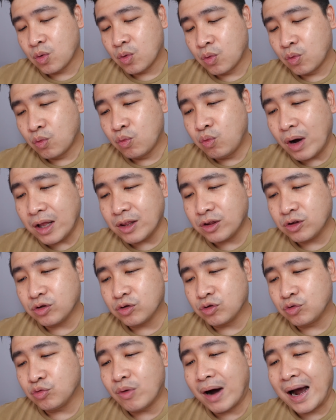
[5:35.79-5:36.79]
what
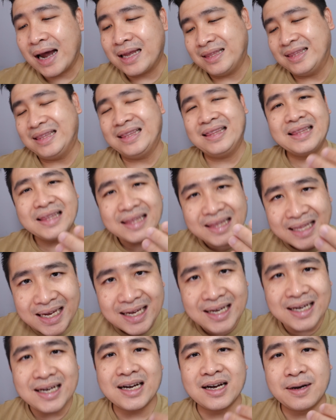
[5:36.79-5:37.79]
do I
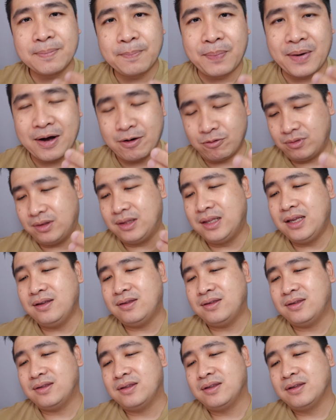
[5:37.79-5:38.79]
think about
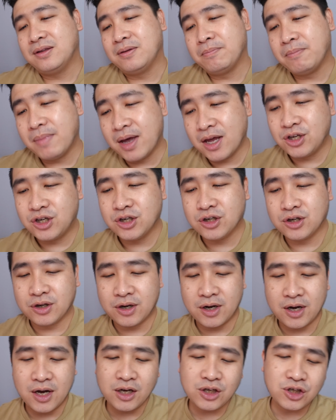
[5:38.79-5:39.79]
this measure?
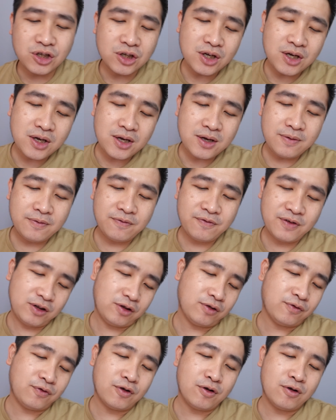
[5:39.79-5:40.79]
Actually,
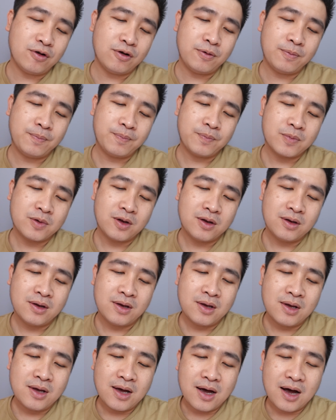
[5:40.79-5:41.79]
first of all,
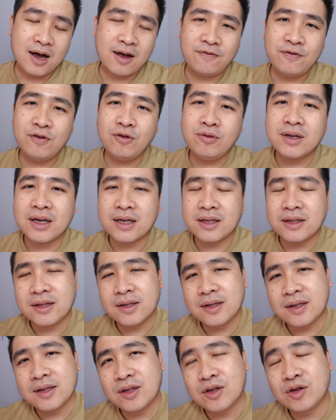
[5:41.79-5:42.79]
I feel that,
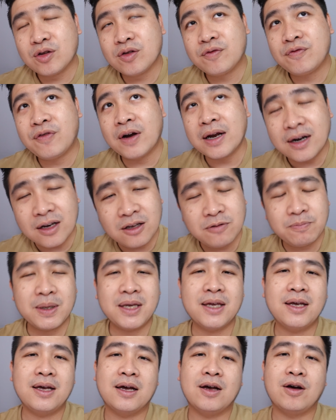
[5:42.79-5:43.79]
frankly
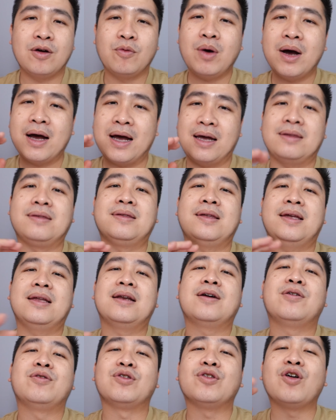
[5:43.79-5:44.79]
speaking, what I say
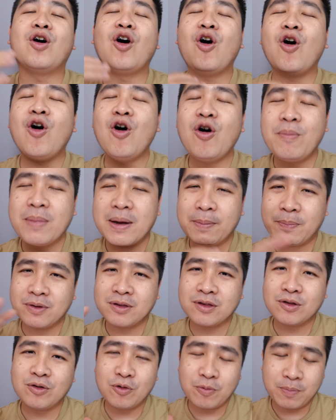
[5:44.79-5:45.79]
now is all my
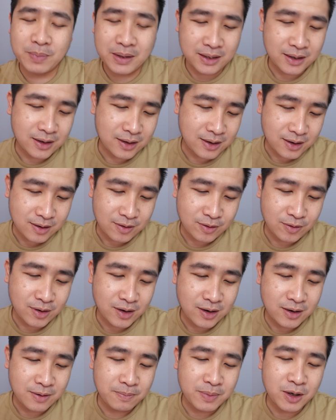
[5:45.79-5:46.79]
personal opinion.
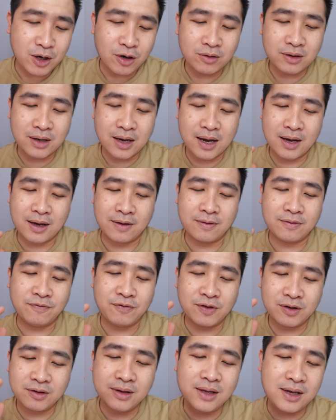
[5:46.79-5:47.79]
Okay, because I can,
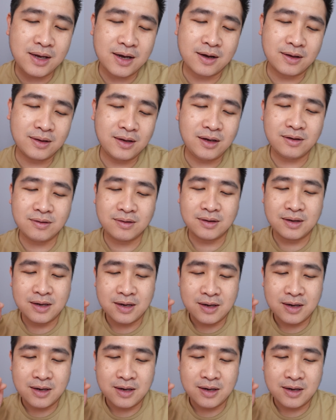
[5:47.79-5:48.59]
firstly, this